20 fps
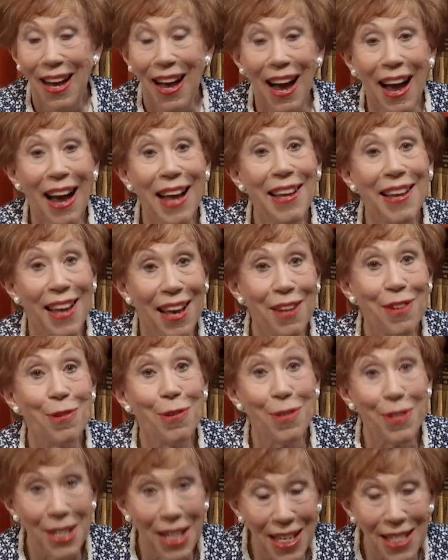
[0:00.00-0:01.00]
I get
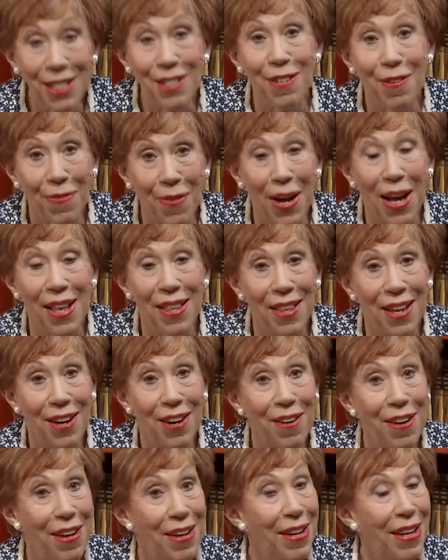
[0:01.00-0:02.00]
to testify
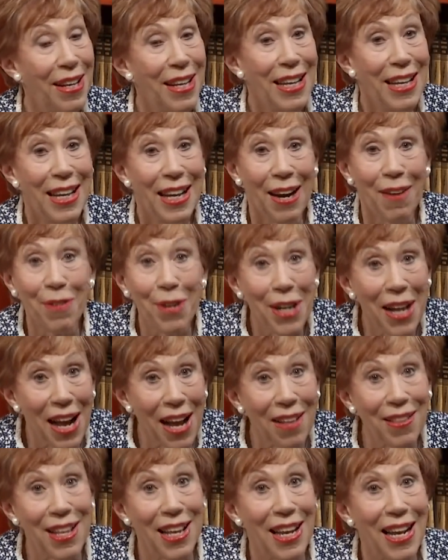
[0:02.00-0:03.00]
there, and every
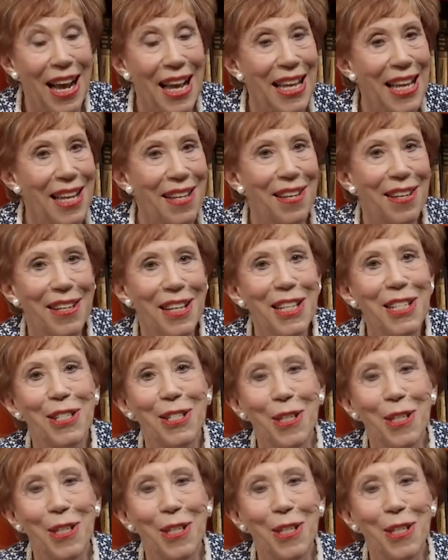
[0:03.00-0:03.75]
now and then I get to lead